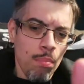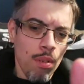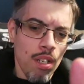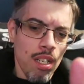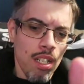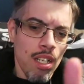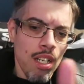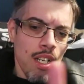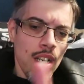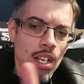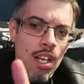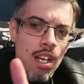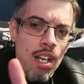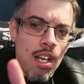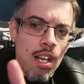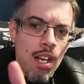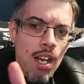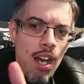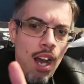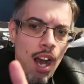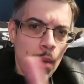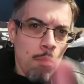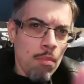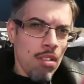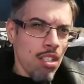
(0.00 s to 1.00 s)
But
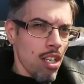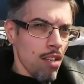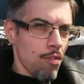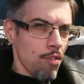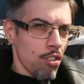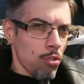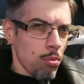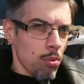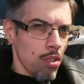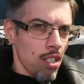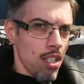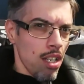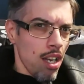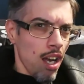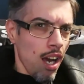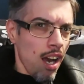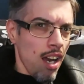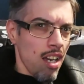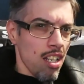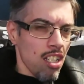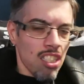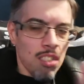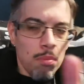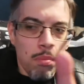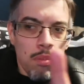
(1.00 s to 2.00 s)
I'm going to give this one a
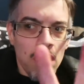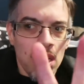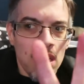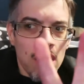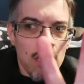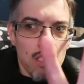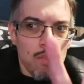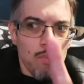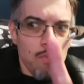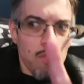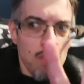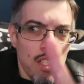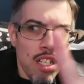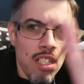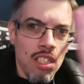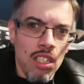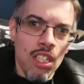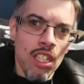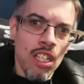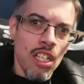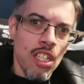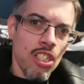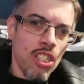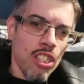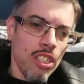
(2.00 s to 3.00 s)
9 just because Vanessa
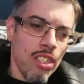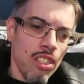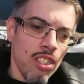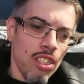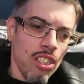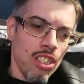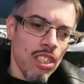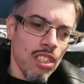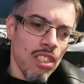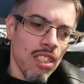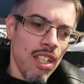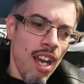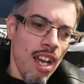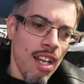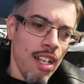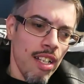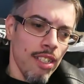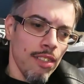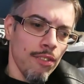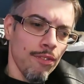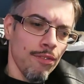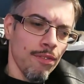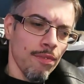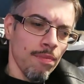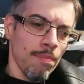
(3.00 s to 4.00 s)
Hudgens just kind
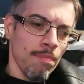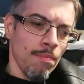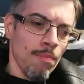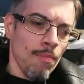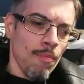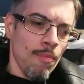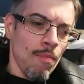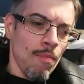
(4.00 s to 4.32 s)
of